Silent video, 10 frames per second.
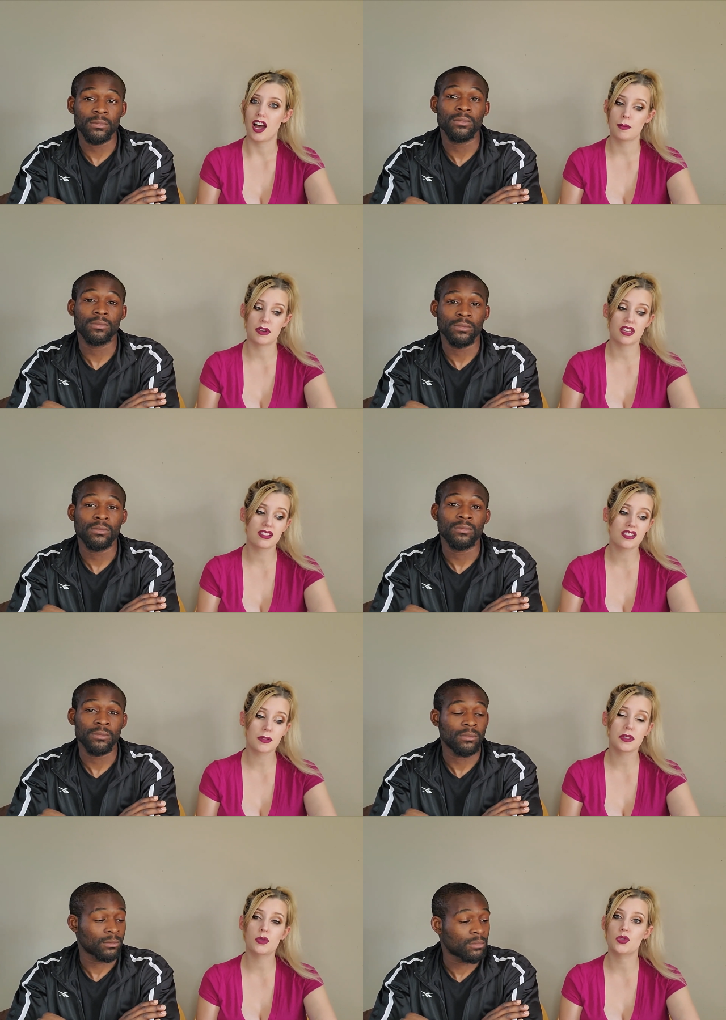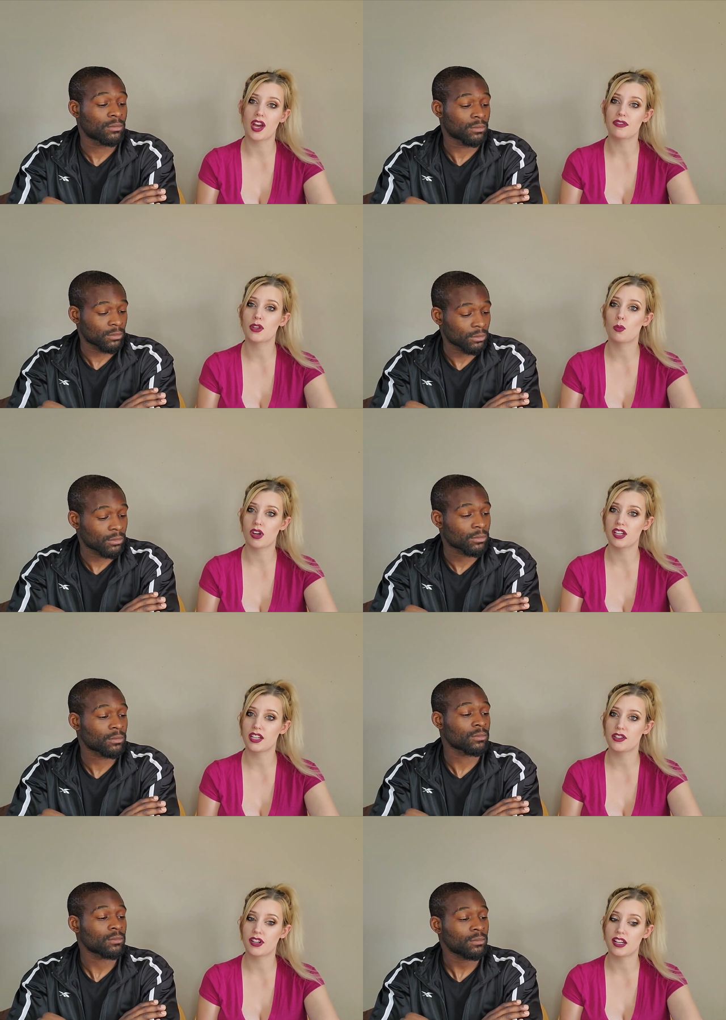Speaker 1: I mean, this is something you definitely want
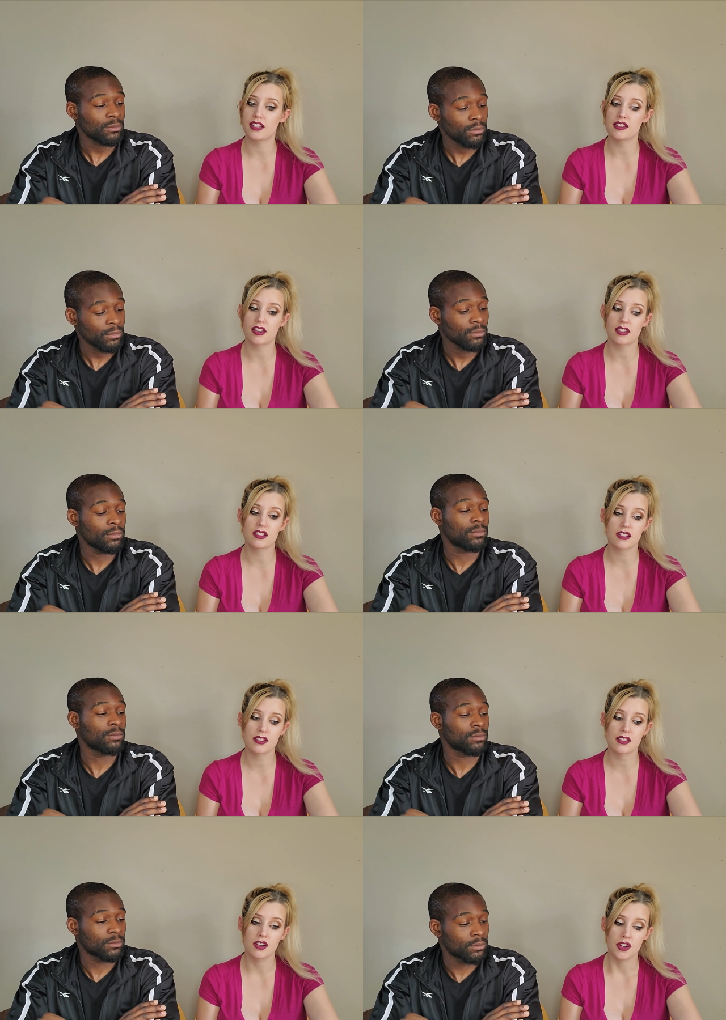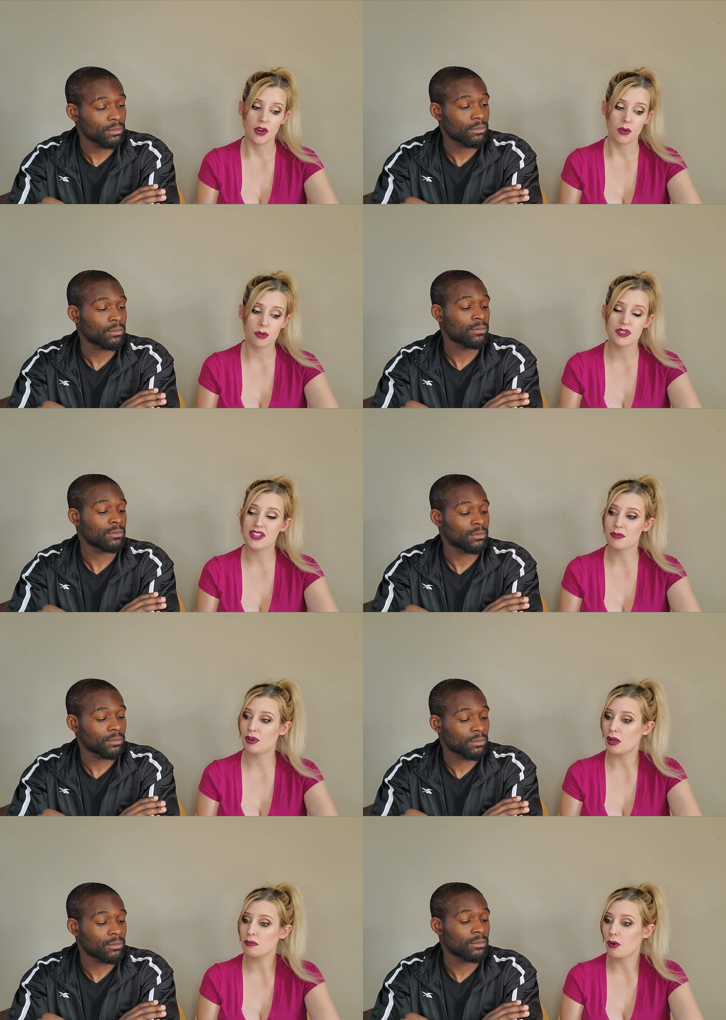to get your hands on. This is one of the ones
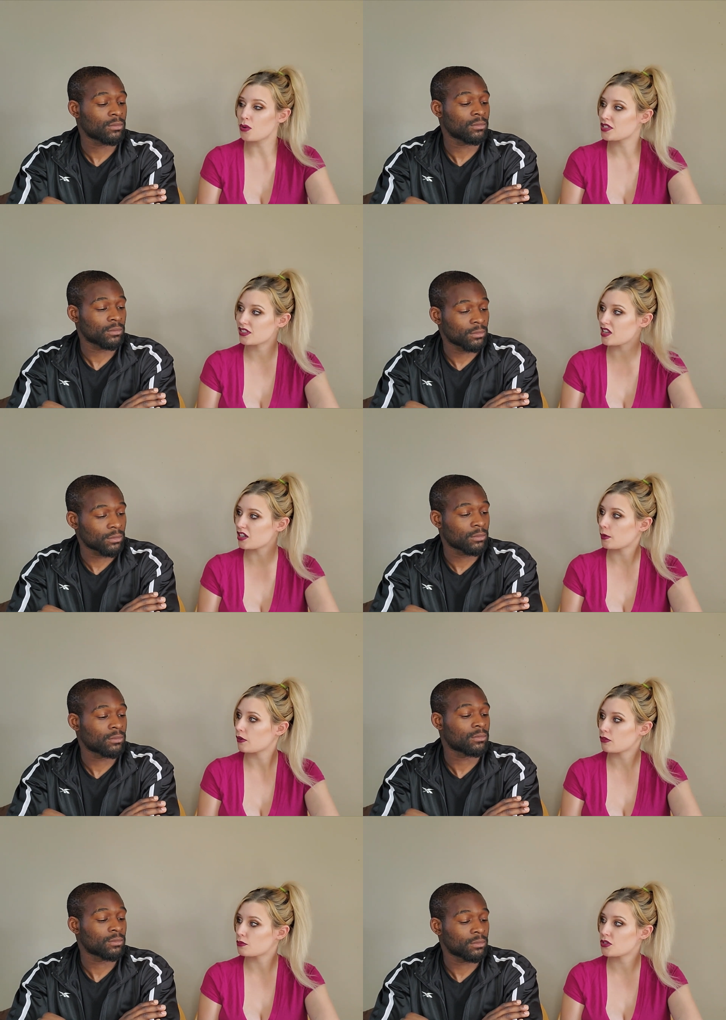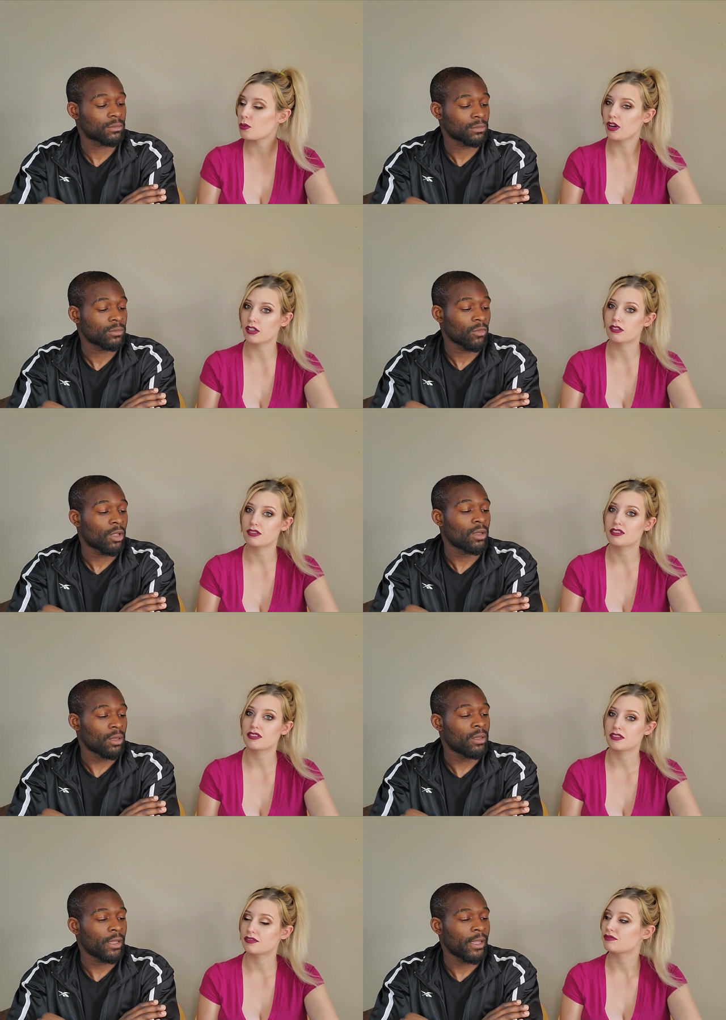I'm probably most excited about from Dua.
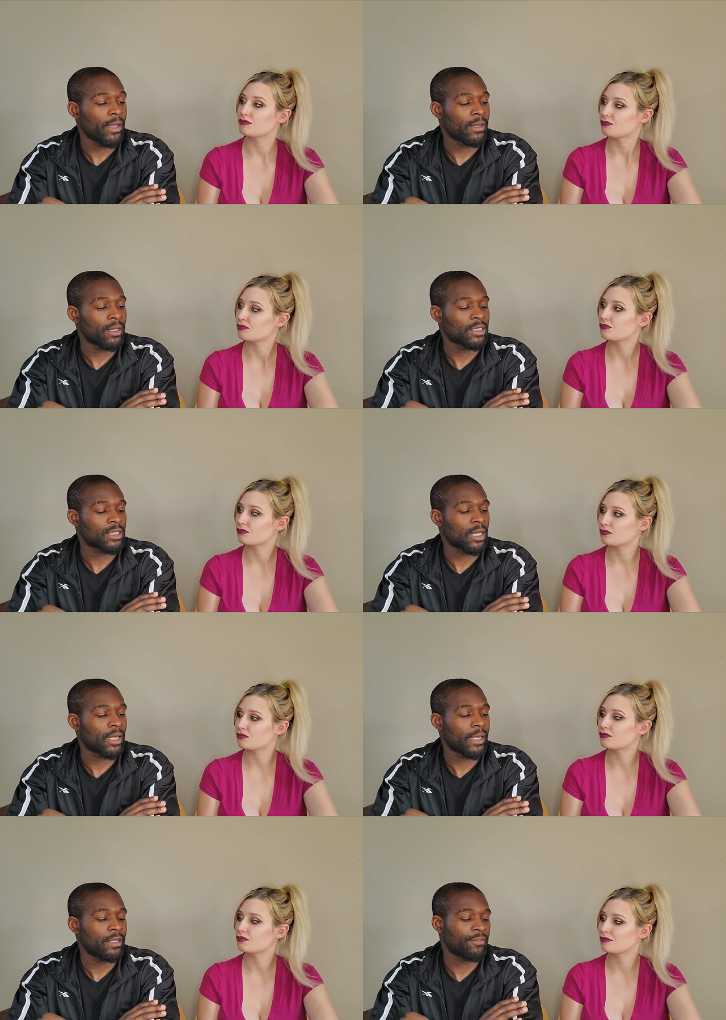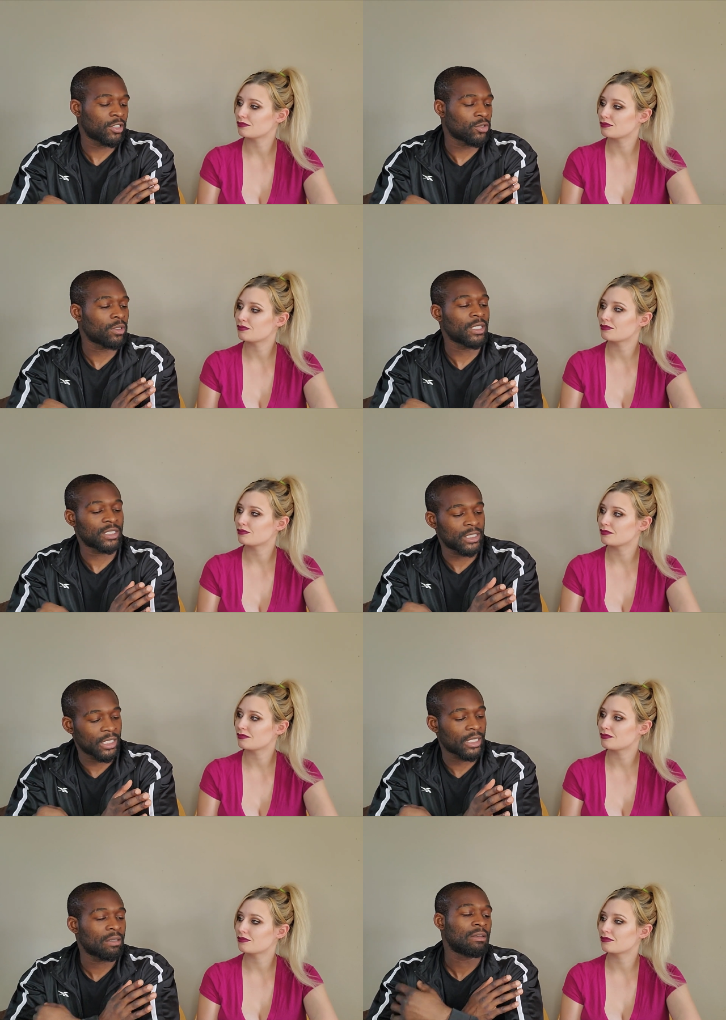
Speaker 2: Yeah, it's uh,
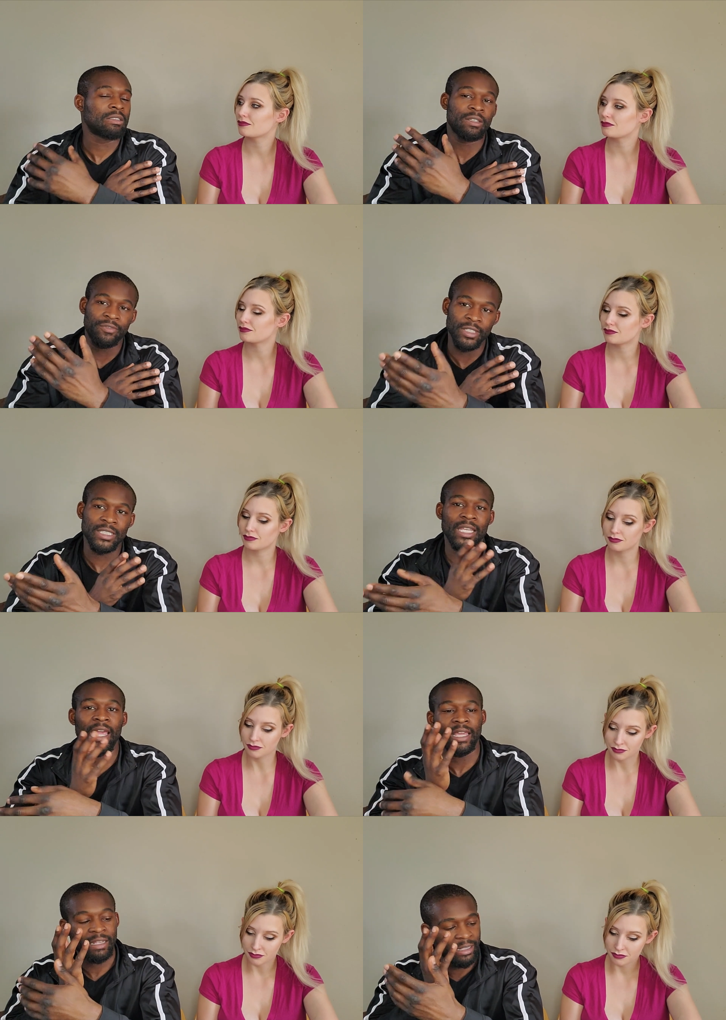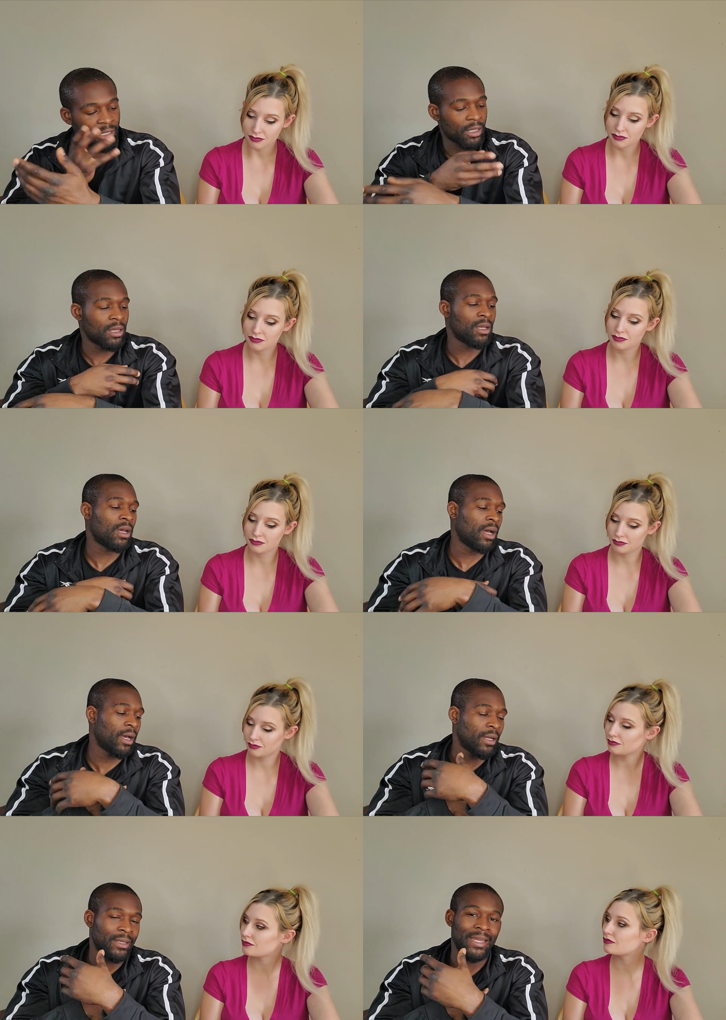individualistic, sophisticated. Mm -hmm.
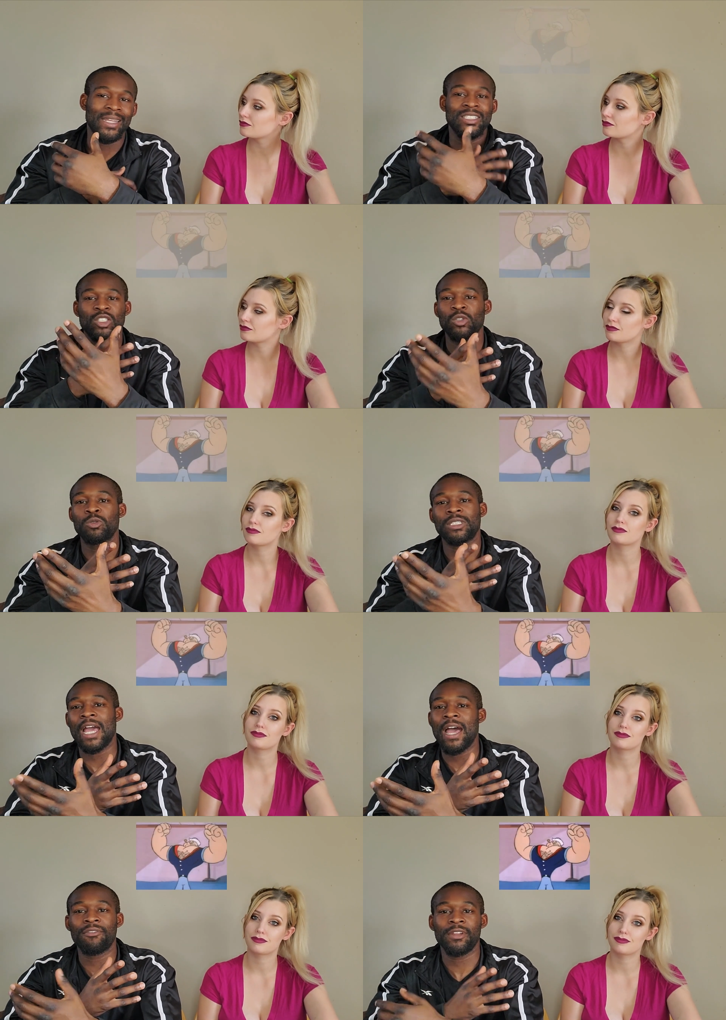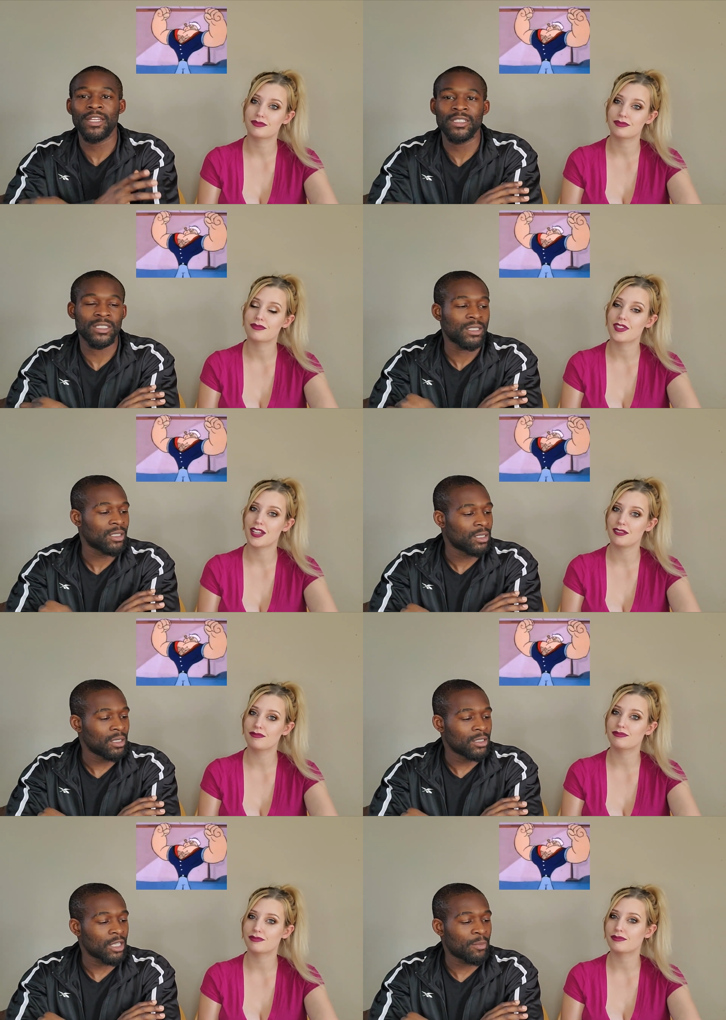uh, it exudes confidence. So